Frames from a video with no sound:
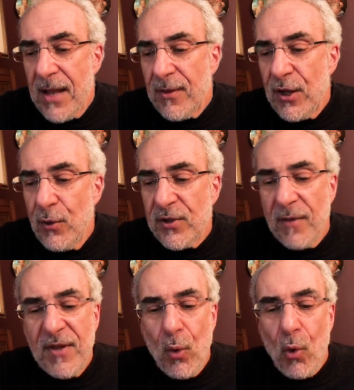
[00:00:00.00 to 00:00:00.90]
the use
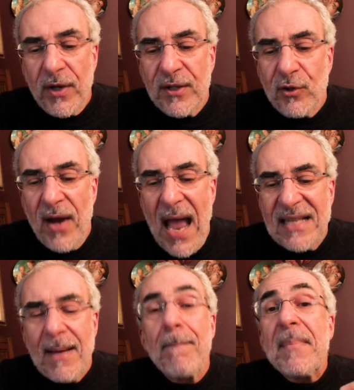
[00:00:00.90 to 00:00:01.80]
of the orchestra
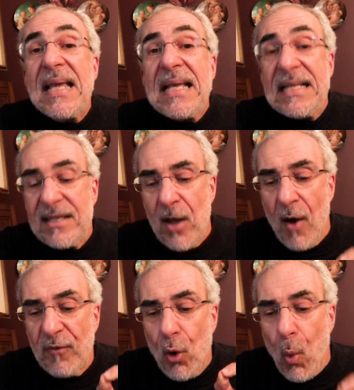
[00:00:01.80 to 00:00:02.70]
as a means
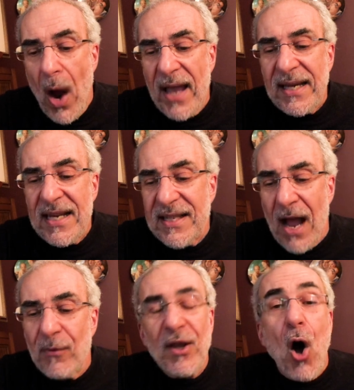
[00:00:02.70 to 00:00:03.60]
of quieting
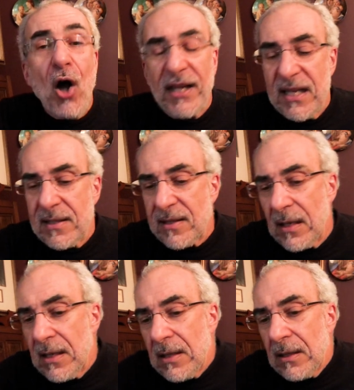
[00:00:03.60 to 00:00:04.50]
down the audience
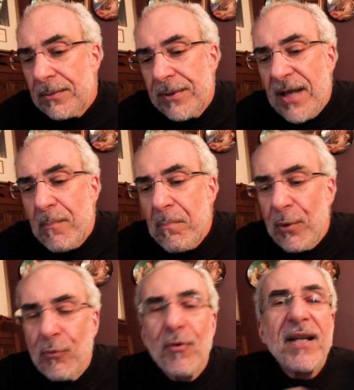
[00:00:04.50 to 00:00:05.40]
with a
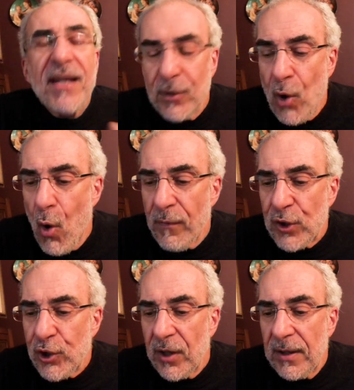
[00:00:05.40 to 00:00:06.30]
brilliant
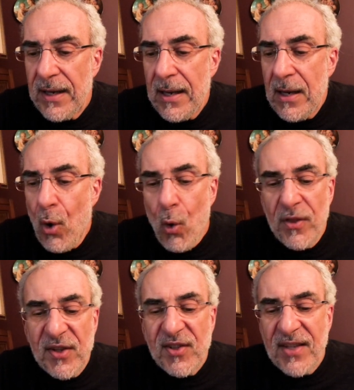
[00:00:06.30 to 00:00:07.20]
overture or
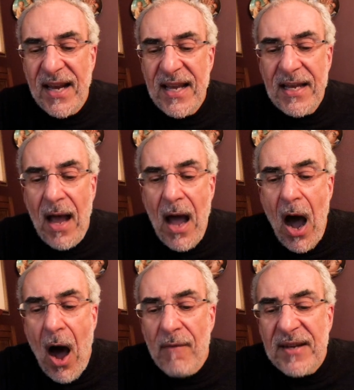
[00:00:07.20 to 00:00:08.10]
the setting
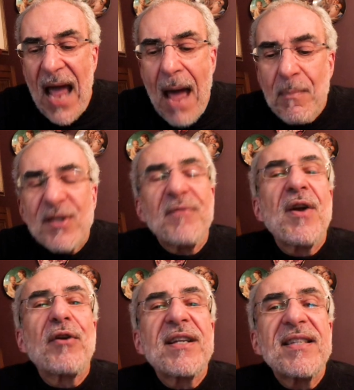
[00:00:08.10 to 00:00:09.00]
of an
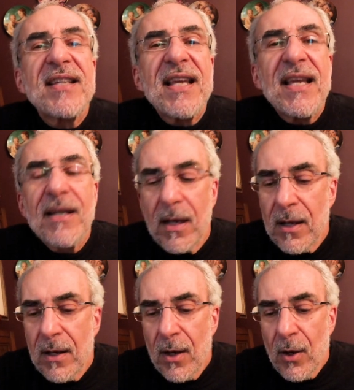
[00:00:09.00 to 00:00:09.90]
atmospheric scene
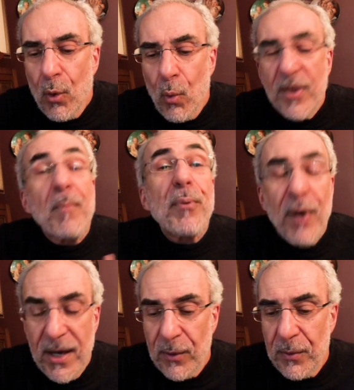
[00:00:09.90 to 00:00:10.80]
with a
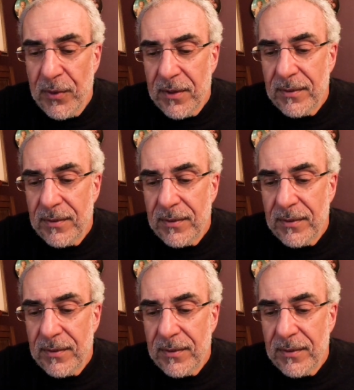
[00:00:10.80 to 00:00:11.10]
prelude.